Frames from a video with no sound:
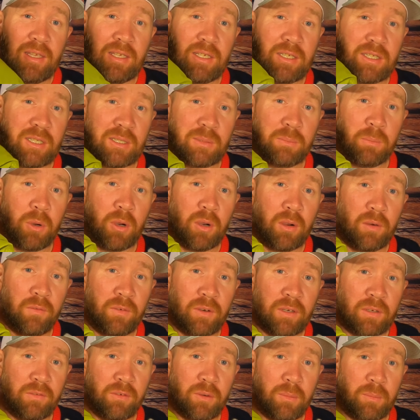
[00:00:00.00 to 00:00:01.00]
this is
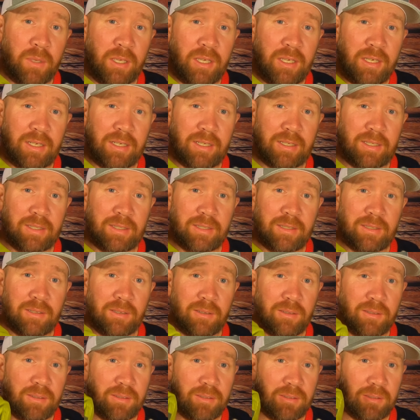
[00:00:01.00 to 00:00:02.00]
perfect for me and
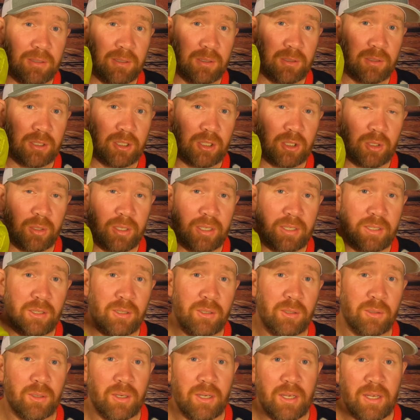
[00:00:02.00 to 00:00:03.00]
you'll enjoy it
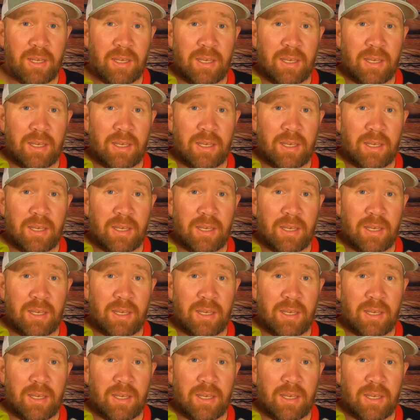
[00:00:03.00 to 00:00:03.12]
too.